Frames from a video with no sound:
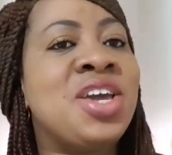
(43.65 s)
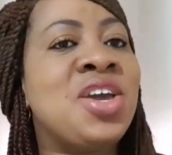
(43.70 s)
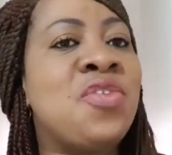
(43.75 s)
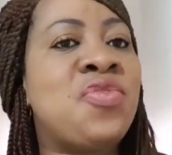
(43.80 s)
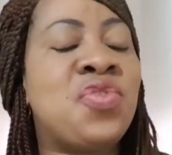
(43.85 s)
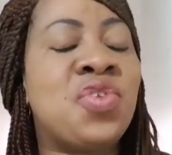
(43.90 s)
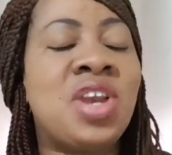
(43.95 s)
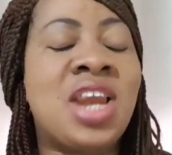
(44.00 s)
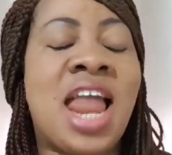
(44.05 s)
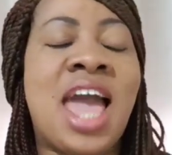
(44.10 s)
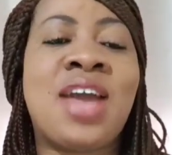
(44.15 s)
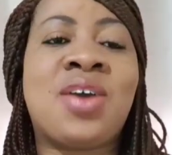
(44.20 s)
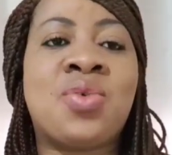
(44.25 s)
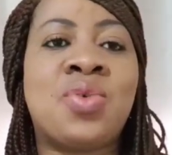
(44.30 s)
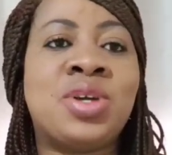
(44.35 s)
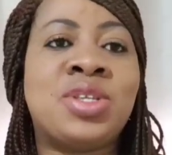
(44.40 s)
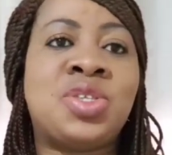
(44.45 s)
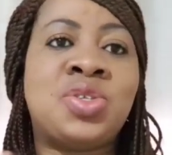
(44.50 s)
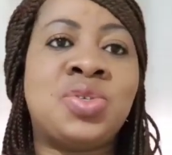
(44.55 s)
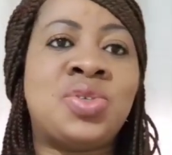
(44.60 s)
If you
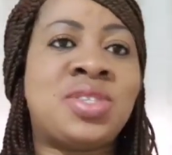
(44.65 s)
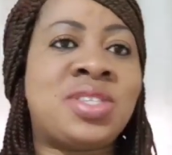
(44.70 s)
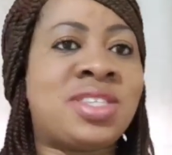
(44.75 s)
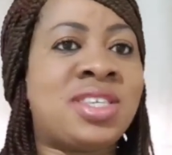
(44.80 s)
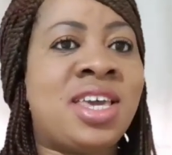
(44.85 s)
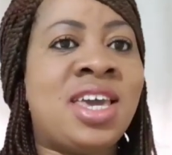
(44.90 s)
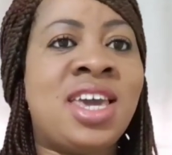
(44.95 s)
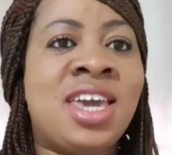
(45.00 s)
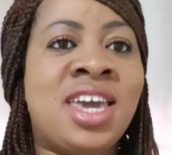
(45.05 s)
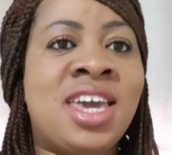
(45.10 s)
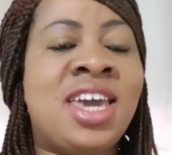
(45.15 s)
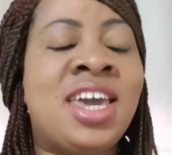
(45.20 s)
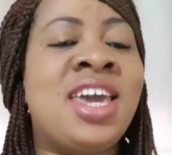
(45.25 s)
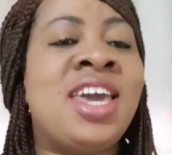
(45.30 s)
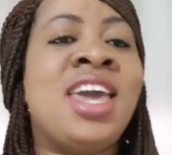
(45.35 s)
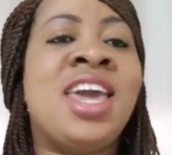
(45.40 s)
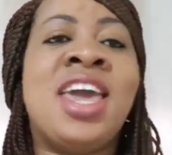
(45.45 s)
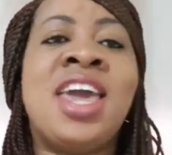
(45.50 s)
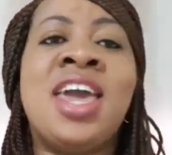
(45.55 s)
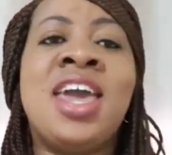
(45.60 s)
like what you
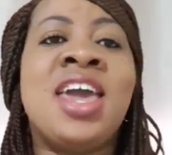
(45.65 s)
see,